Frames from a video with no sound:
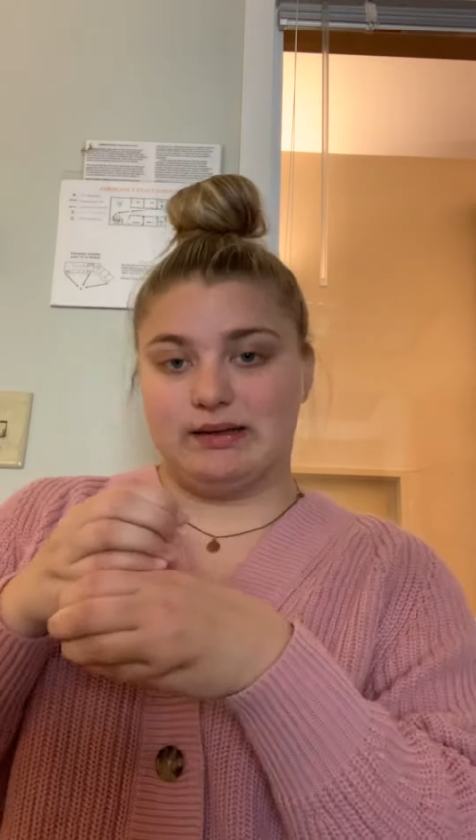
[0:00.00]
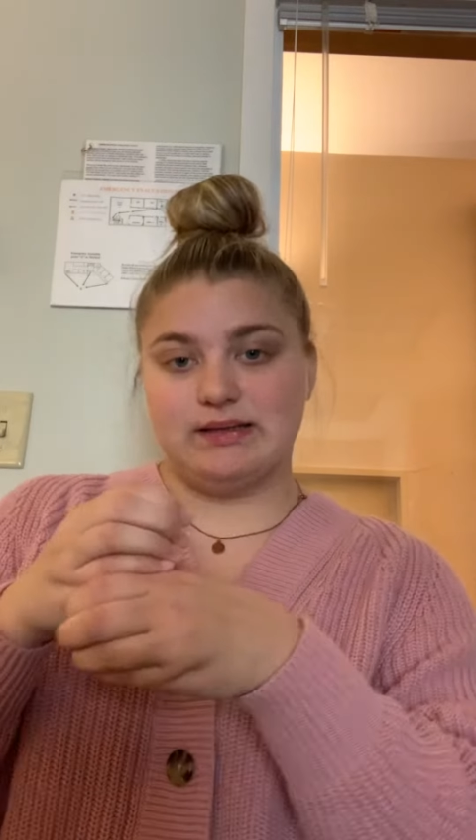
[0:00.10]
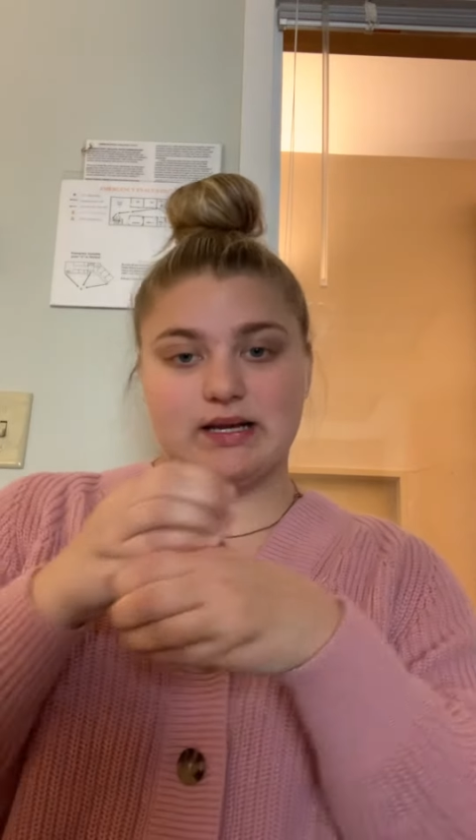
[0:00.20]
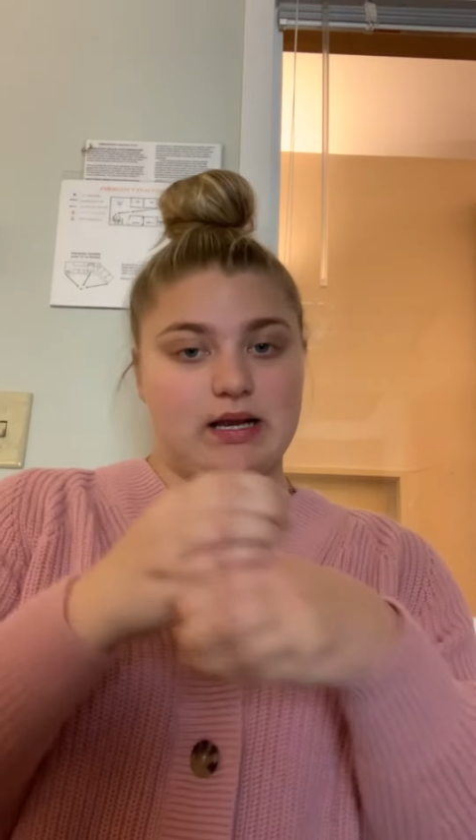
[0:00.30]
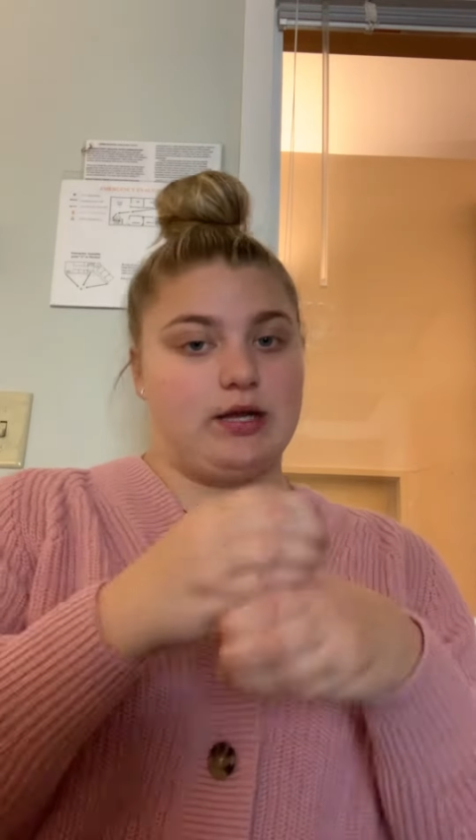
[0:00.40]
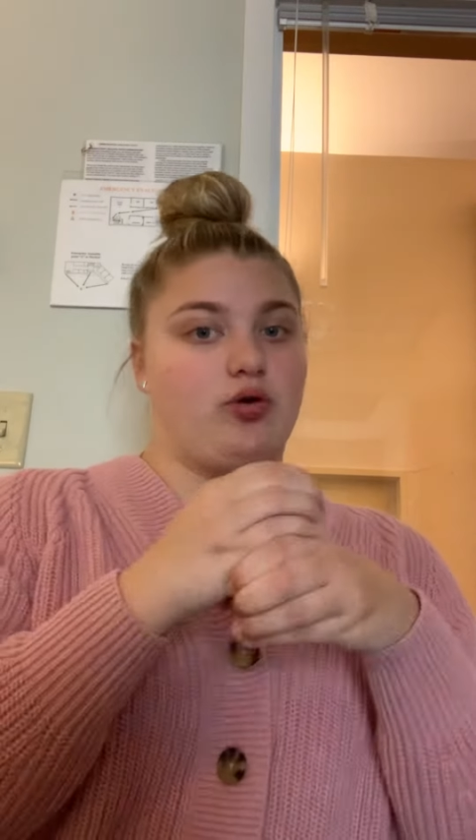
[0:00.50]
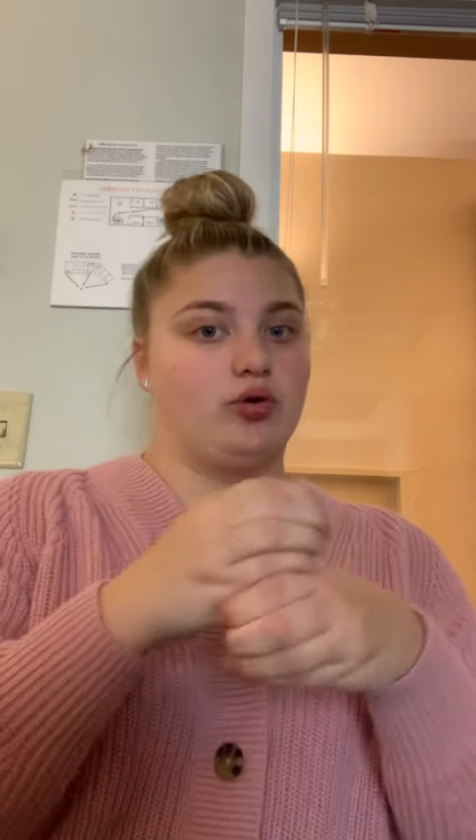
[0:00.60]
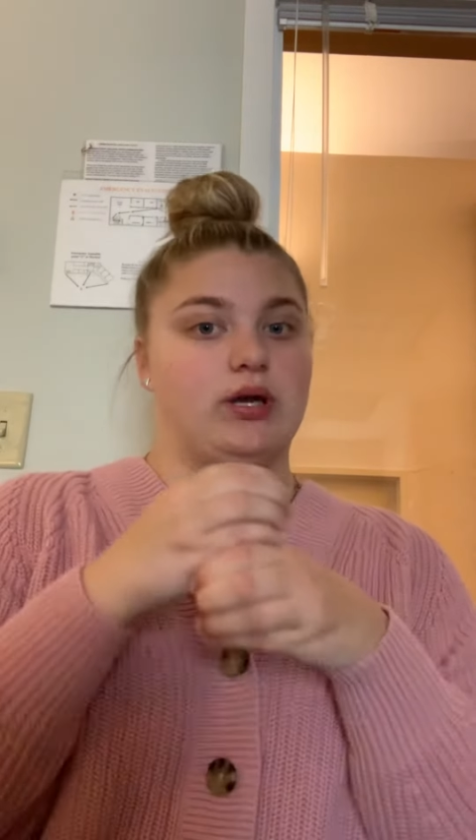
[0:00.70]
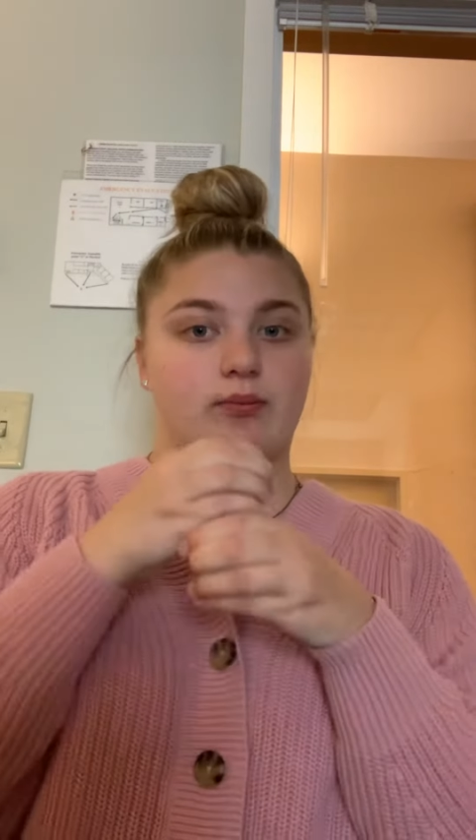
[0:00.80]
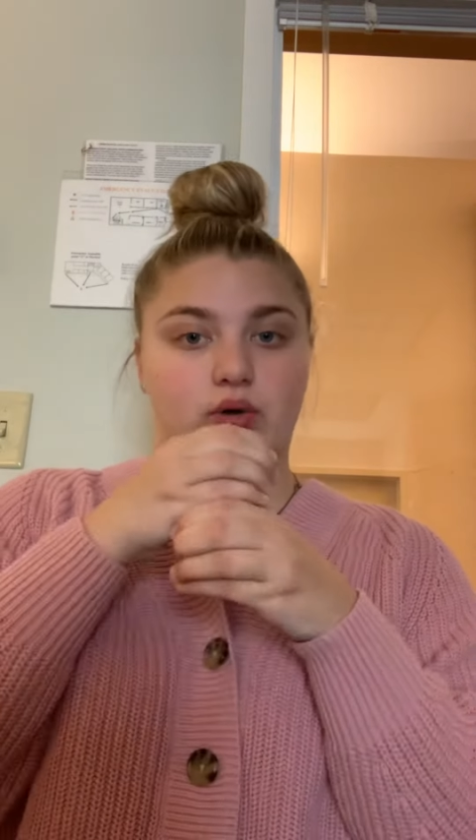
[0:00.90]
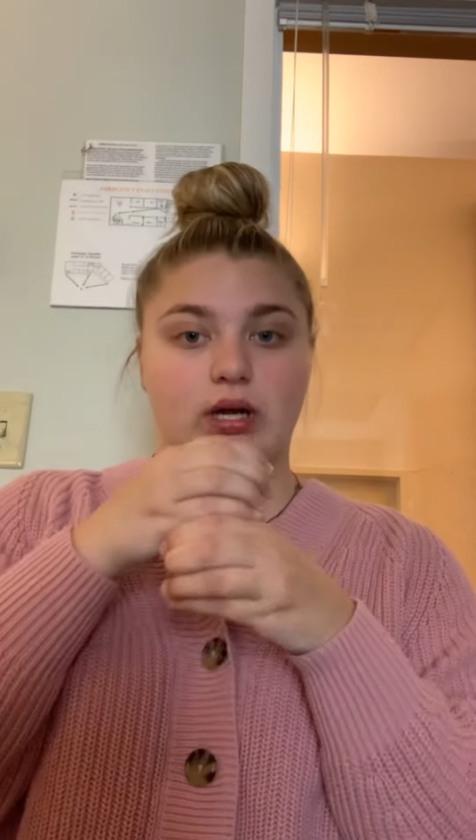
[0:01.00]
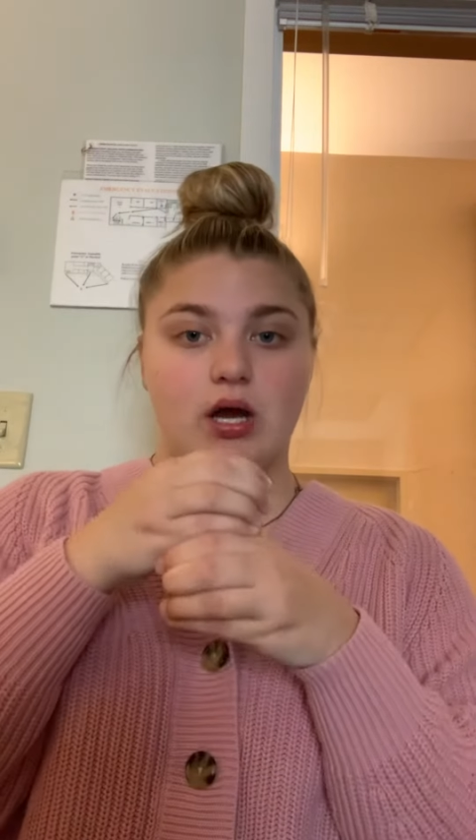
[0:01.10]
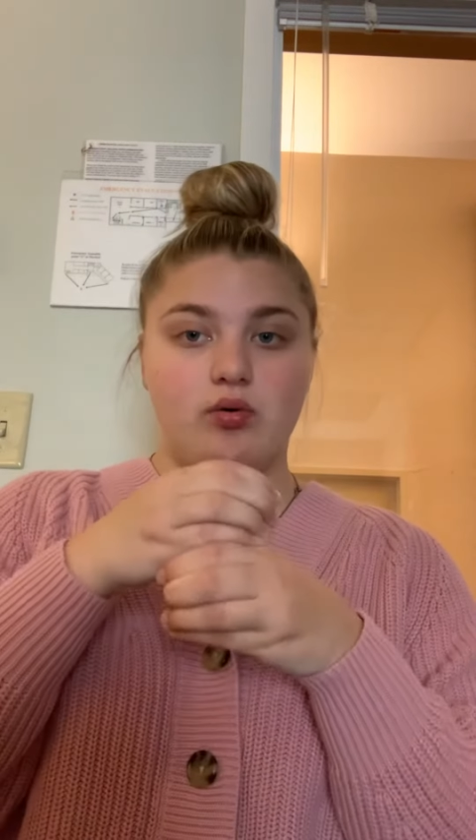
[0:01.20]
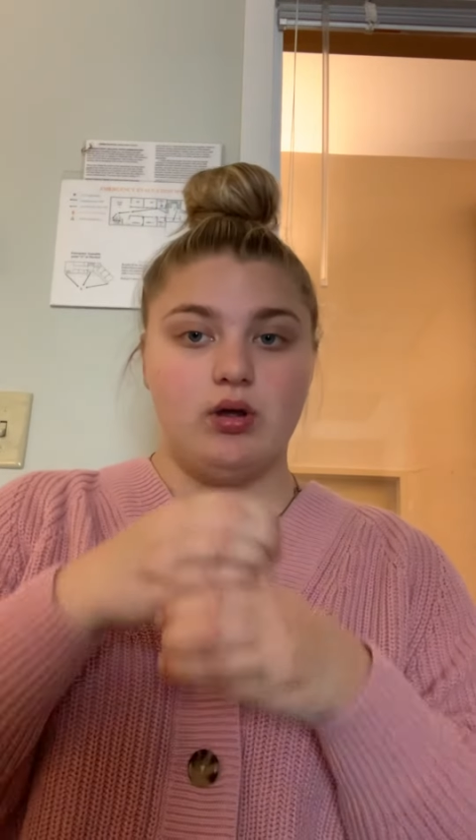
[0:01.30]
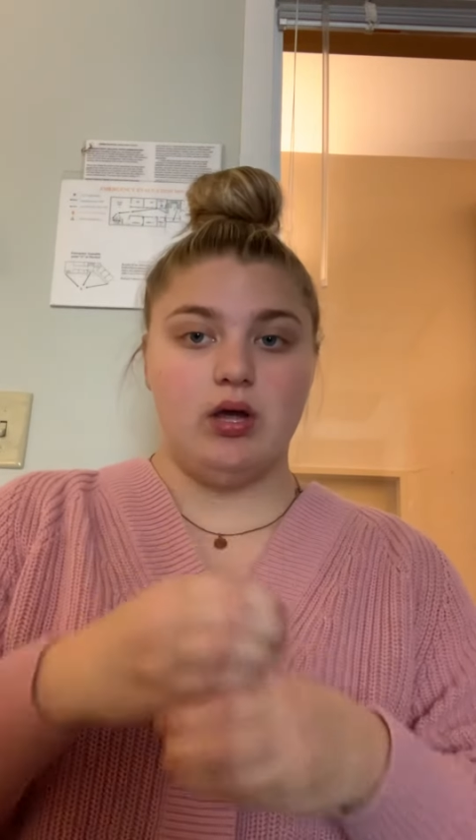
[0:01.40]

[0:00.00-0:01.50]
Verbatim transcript: this, kind of like you're holding a burrito,